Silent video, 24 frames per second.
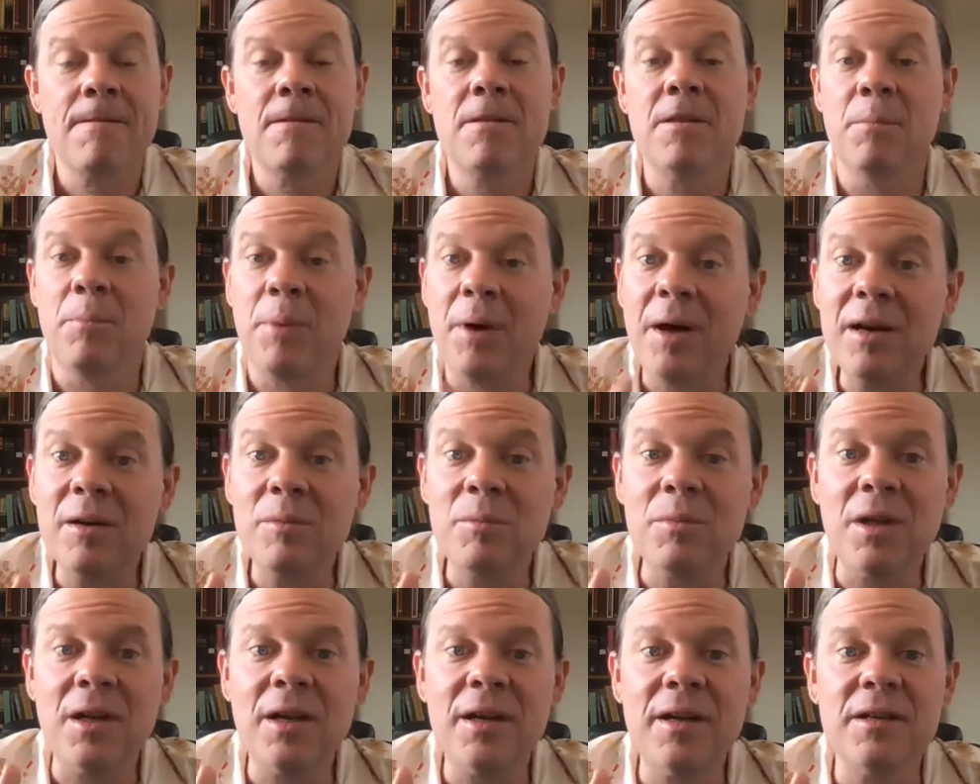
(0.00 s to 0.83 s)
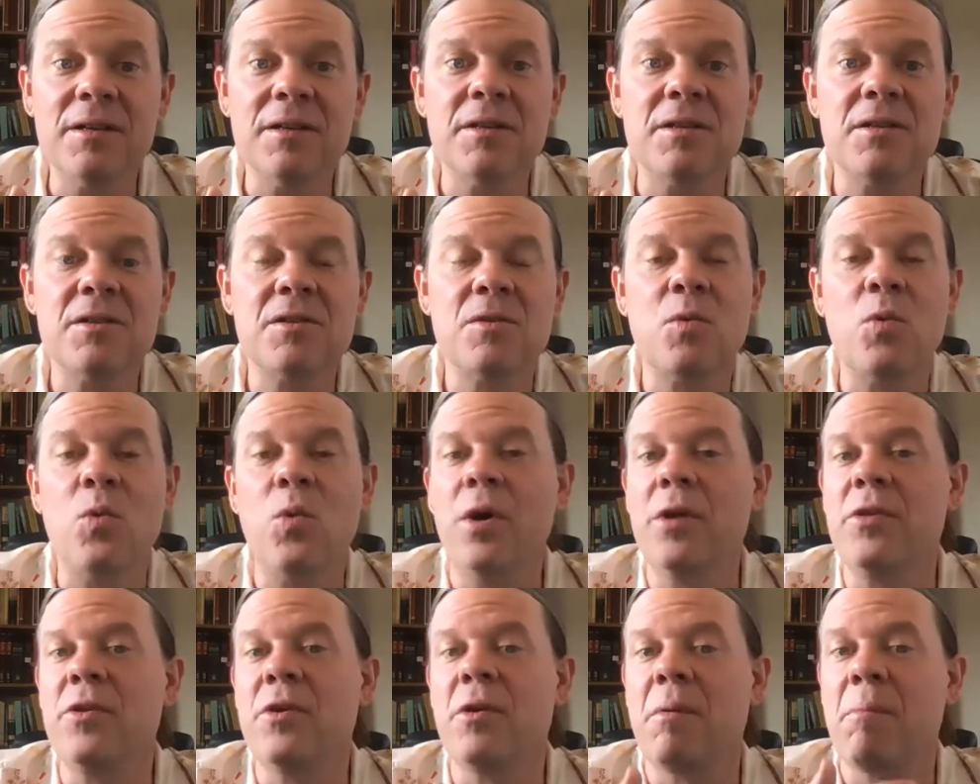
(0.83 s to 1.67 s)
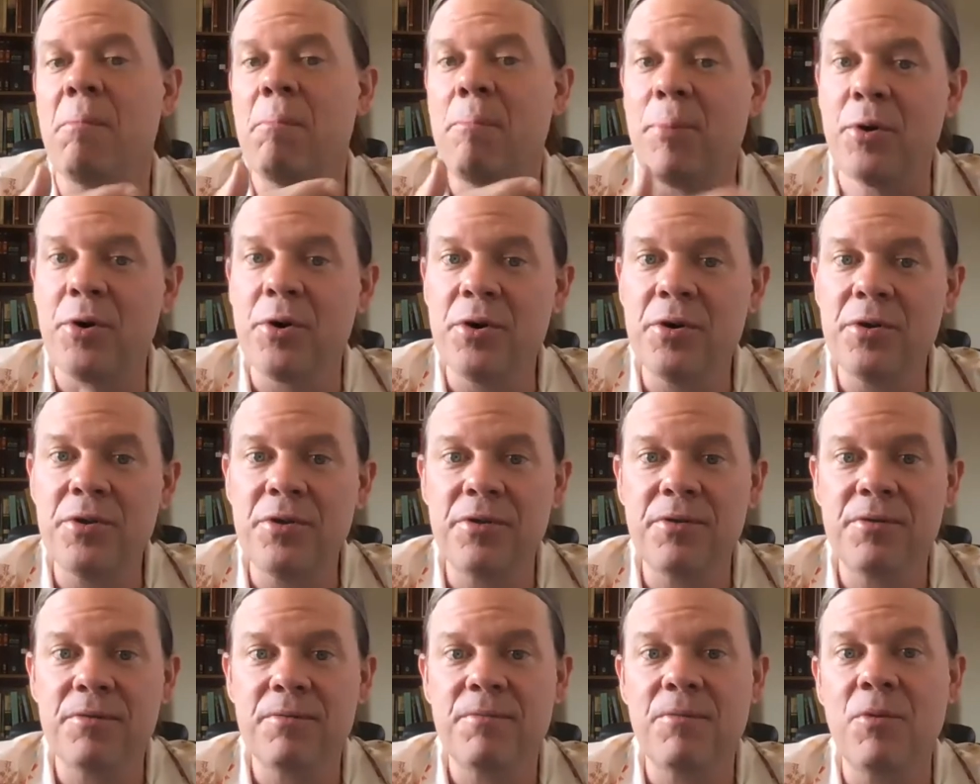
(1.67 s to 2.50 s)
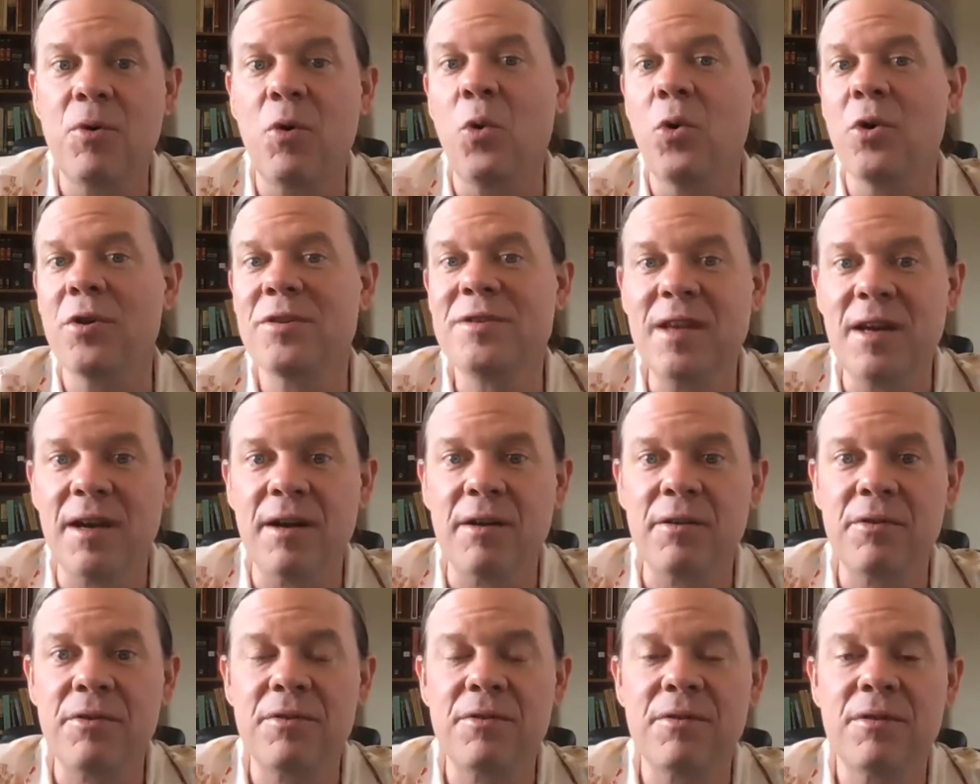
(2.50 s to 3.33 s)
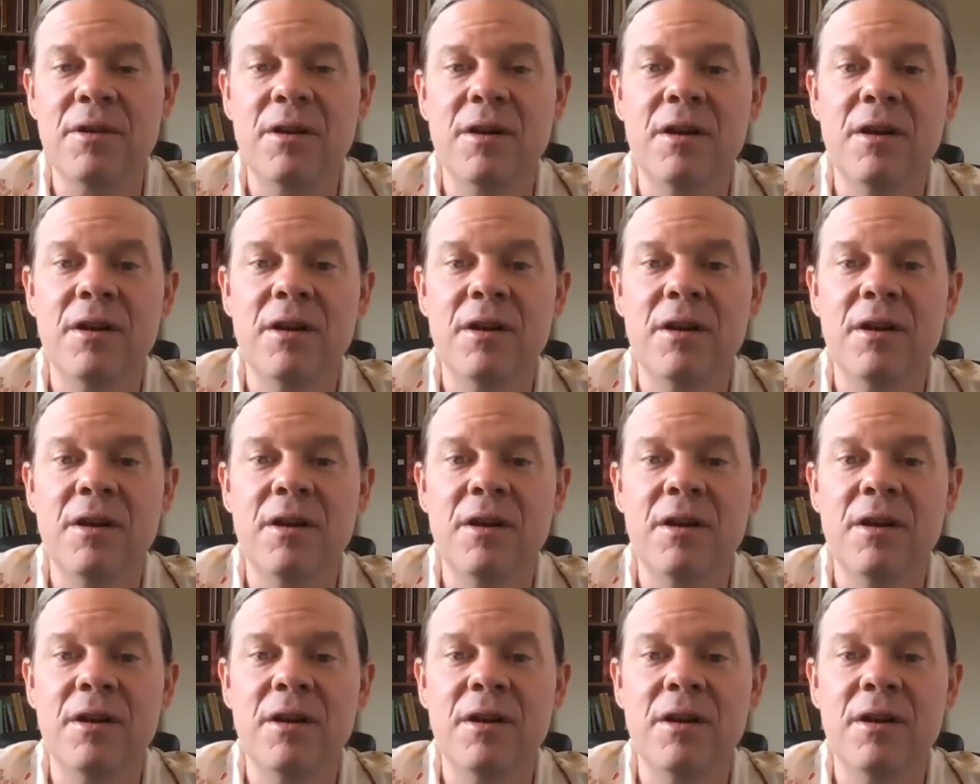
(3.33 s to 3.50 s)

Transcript: The bottom line is whether birth or death,